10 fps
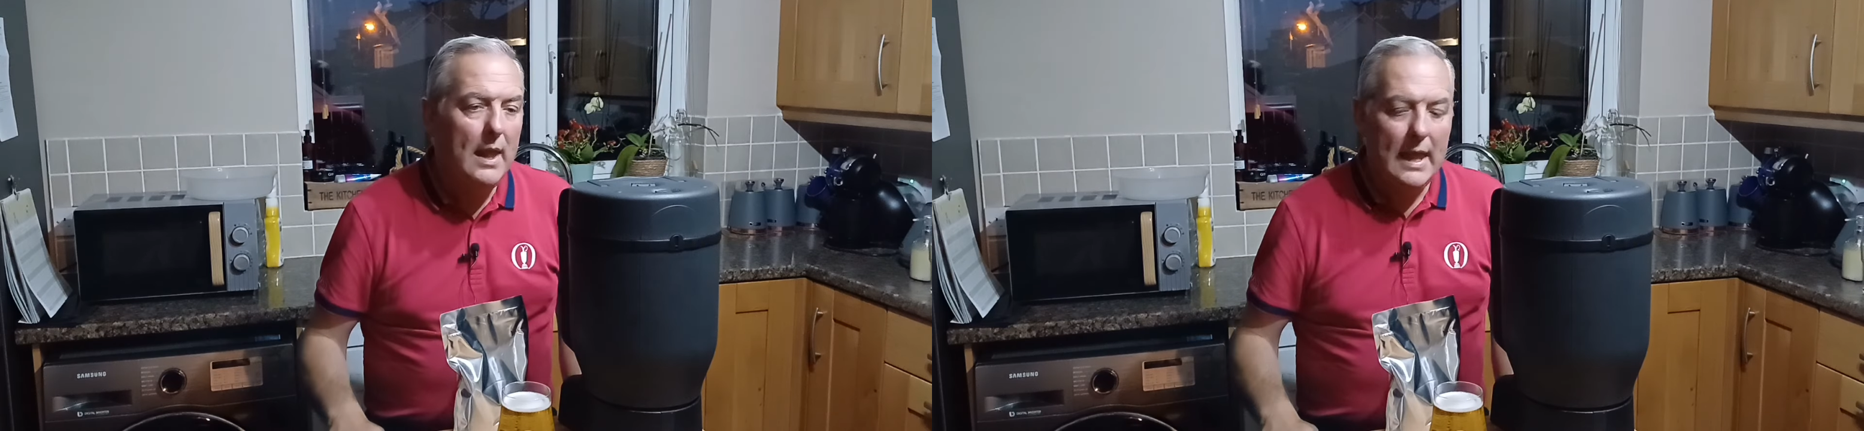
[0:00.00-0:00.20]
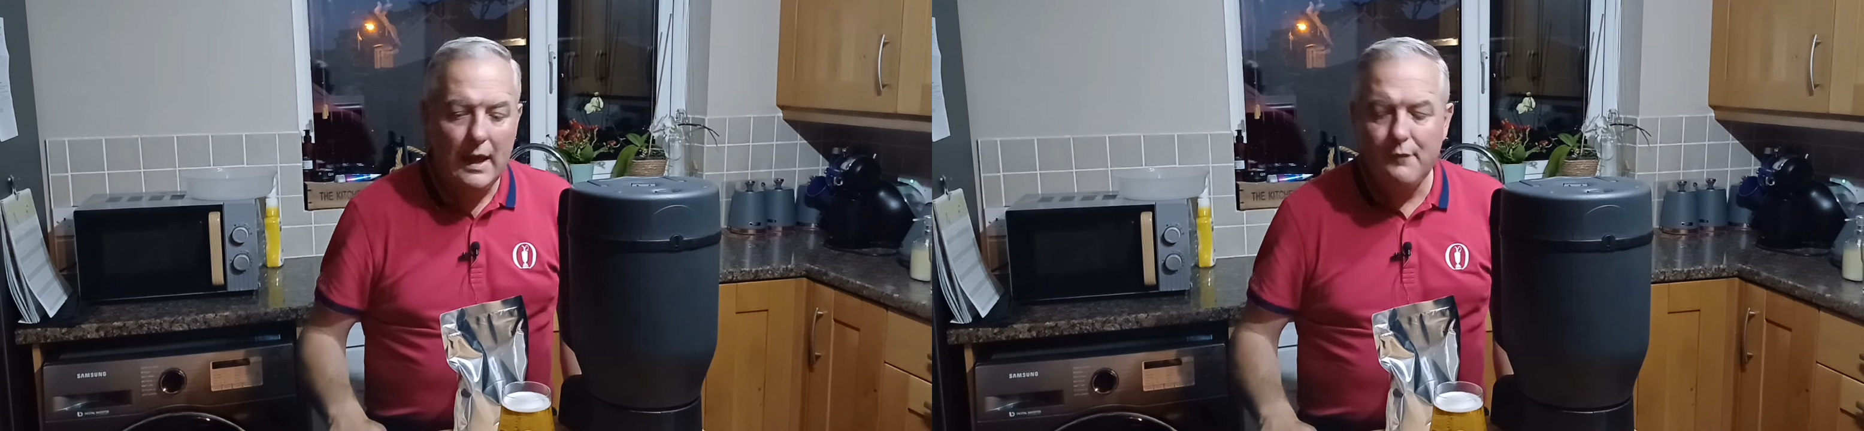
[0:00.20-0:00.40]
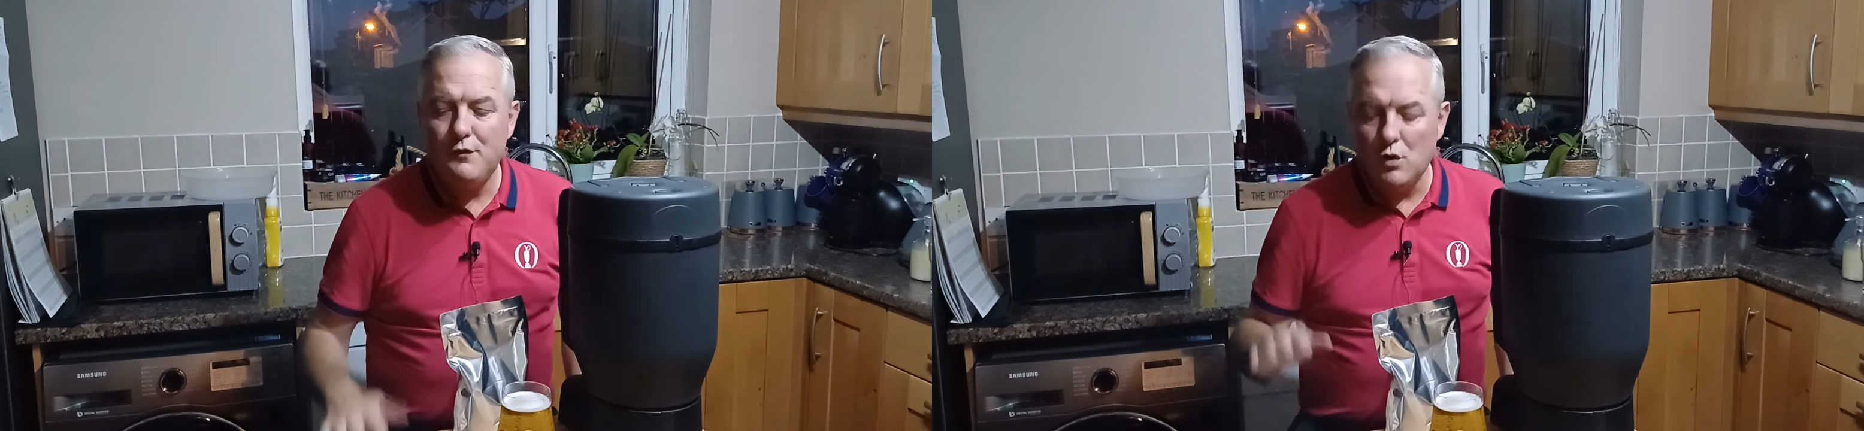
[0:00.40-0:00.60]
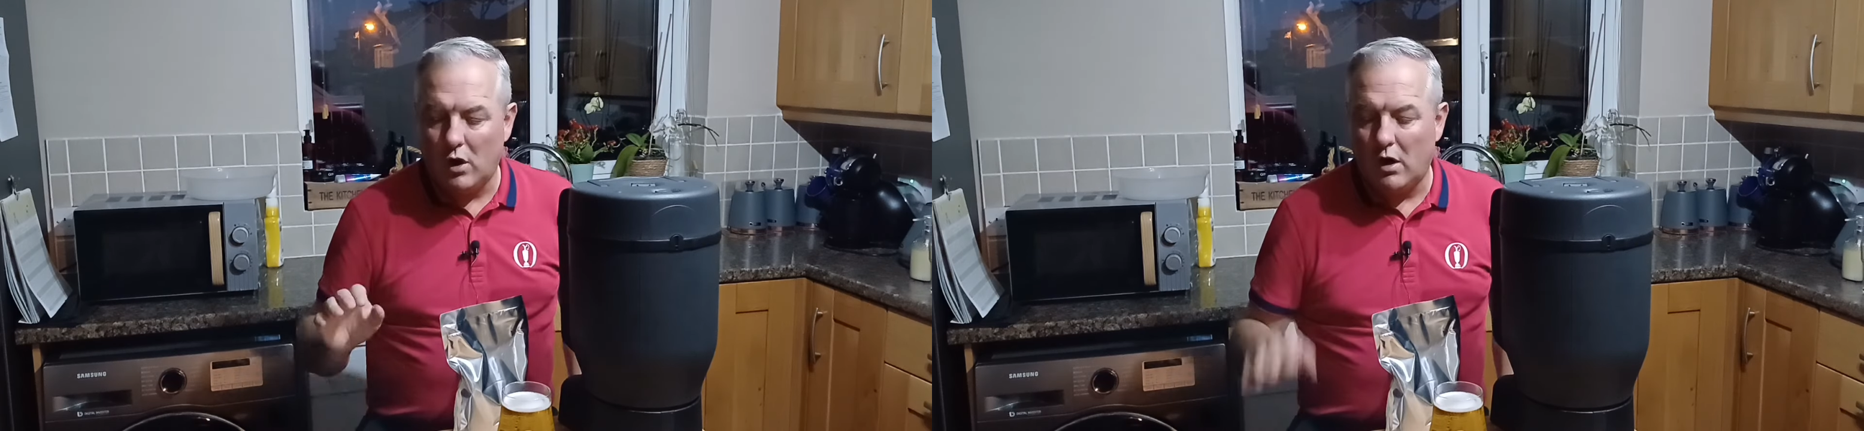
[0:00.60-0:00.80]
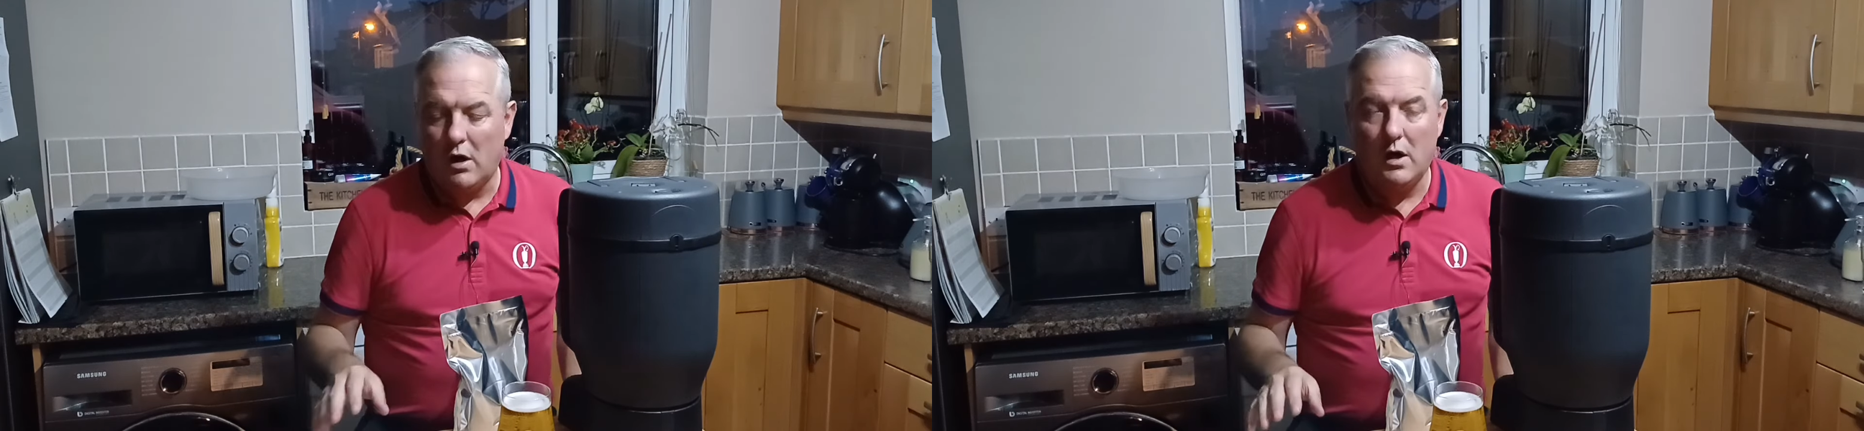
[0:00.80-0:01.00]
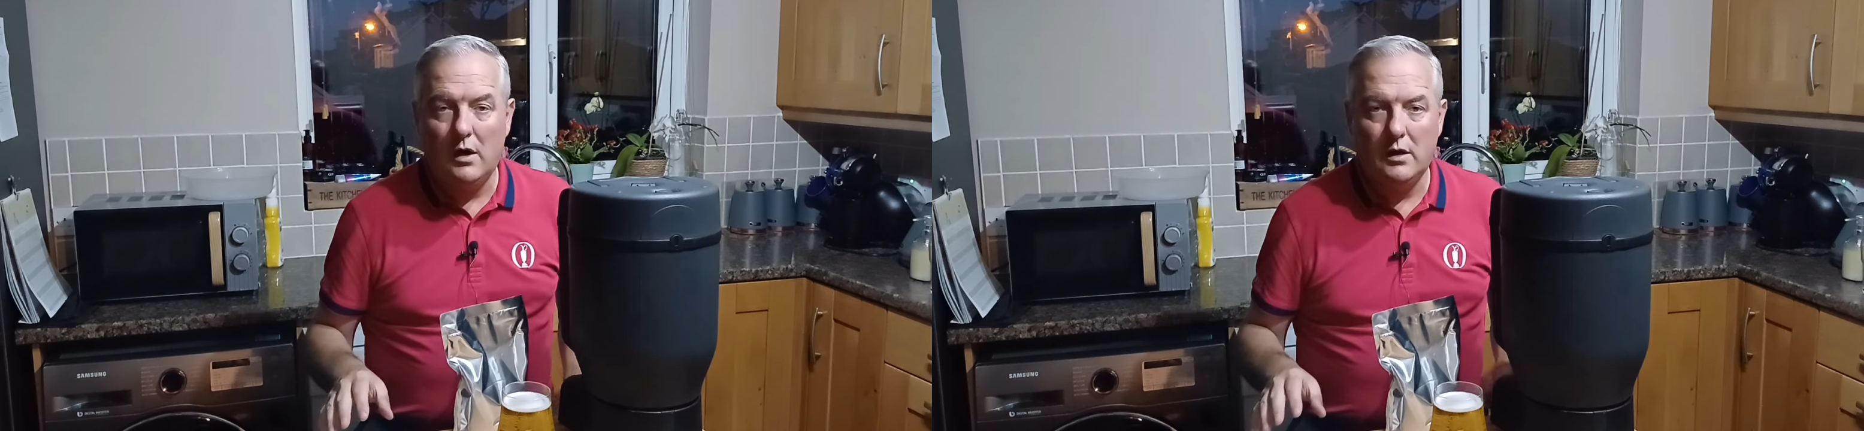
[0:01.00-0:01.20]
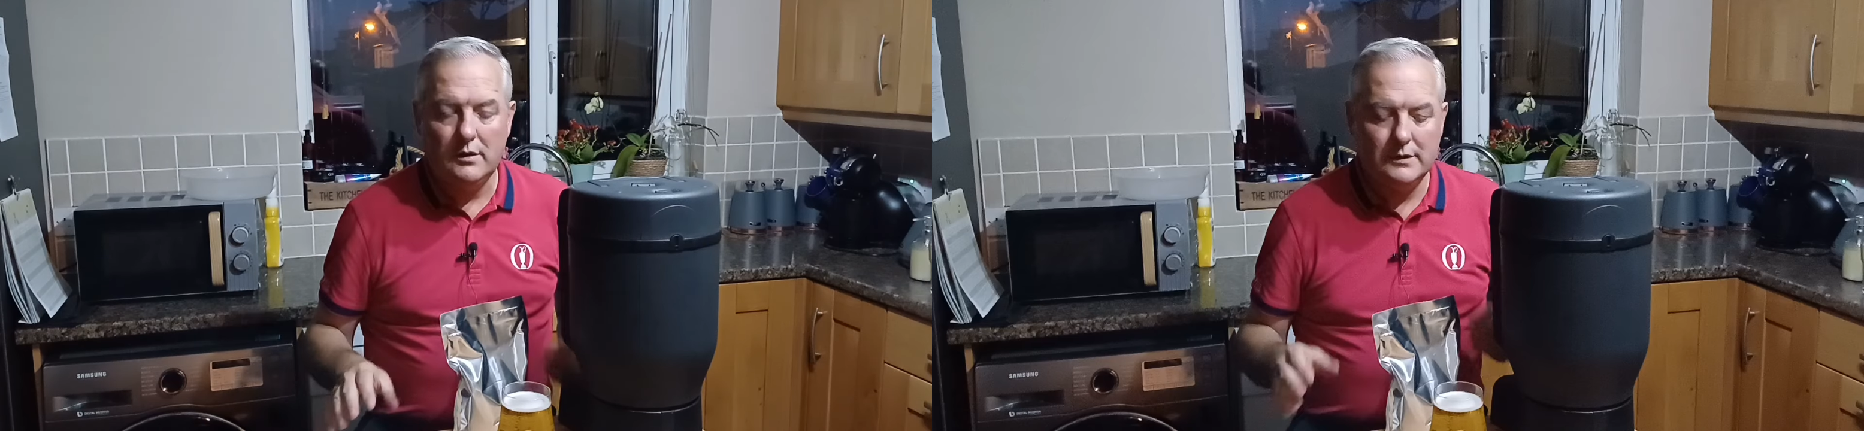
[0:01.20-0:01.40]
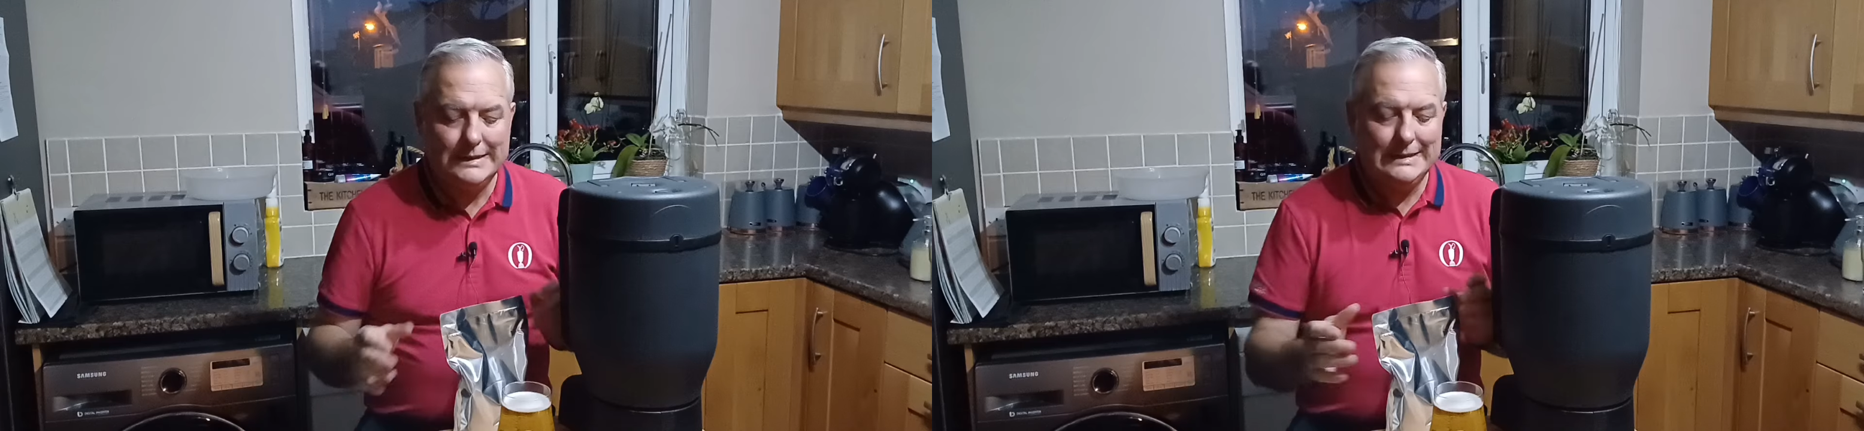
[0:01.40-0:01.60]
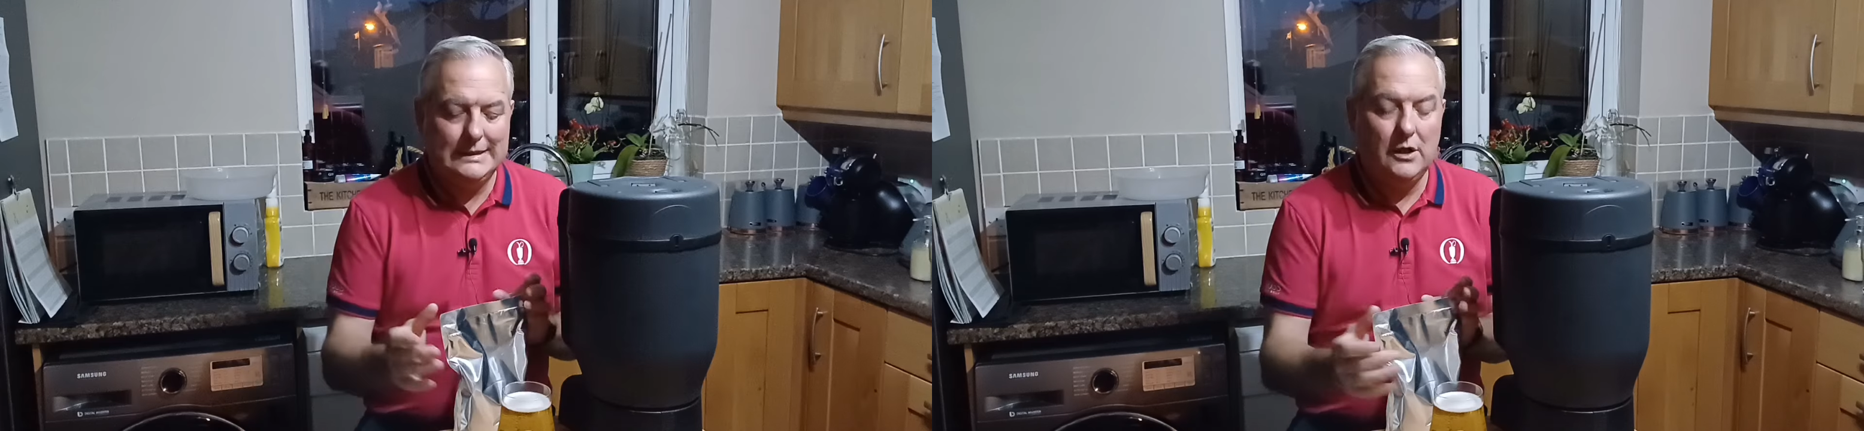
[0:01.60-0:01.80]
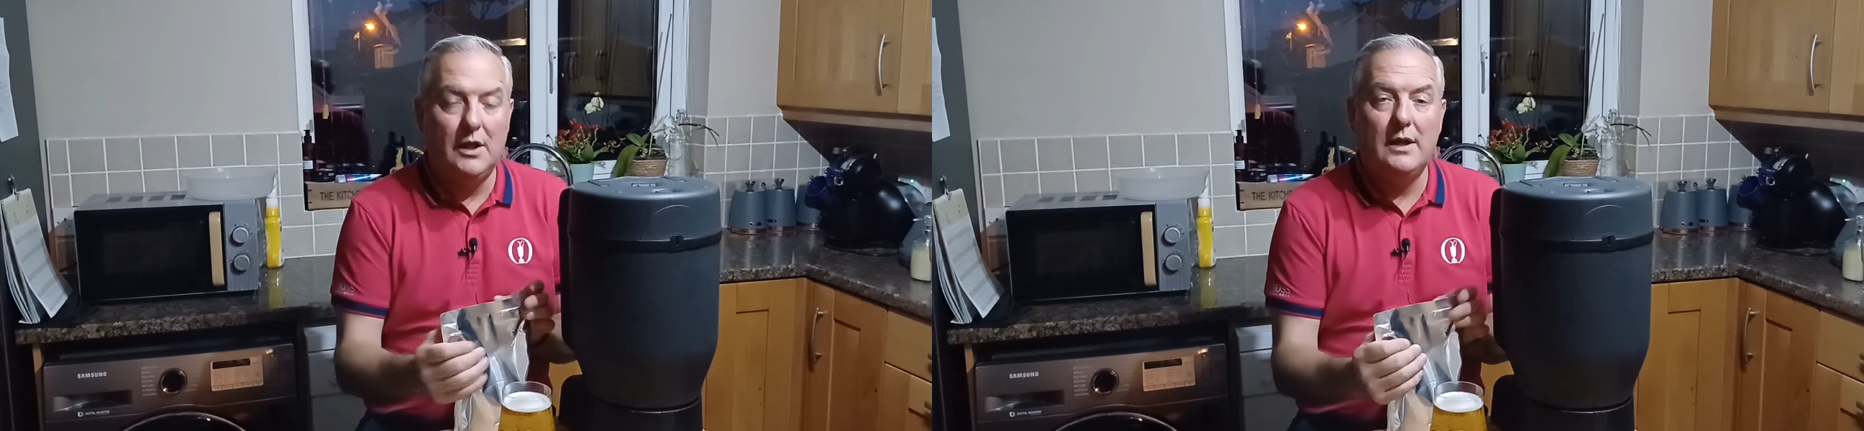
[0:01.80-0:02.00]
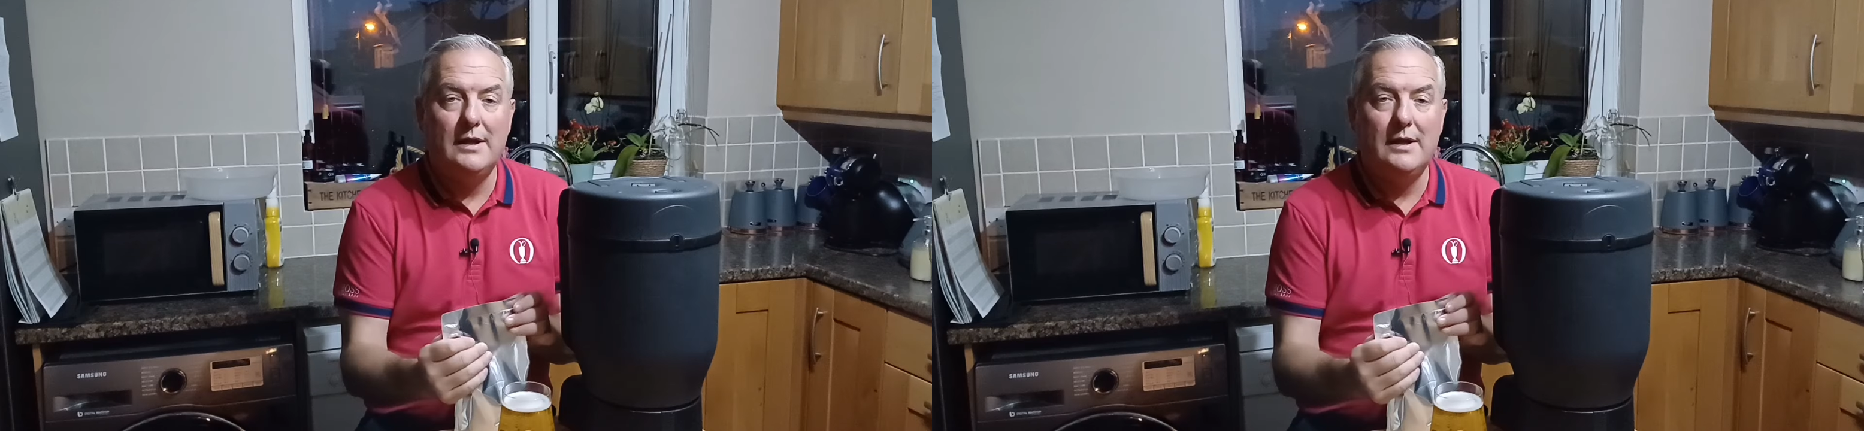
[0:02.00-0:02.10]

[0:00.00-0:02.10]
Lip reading: If you are, now,